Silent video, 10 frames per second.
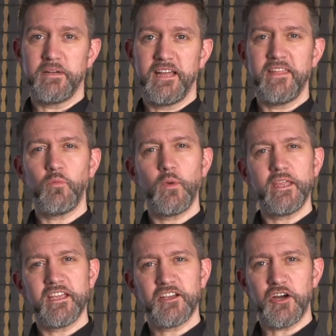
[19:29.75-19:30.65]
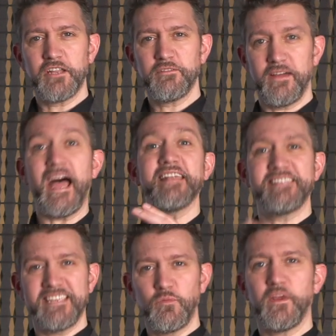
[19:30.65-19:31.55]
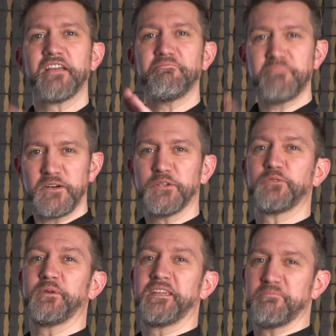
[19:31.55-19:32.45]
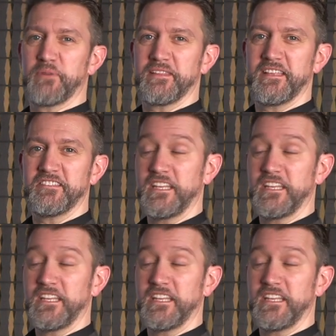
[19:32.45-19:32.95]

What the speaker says: And then we can kind of add in, we can mold, we can bring things in.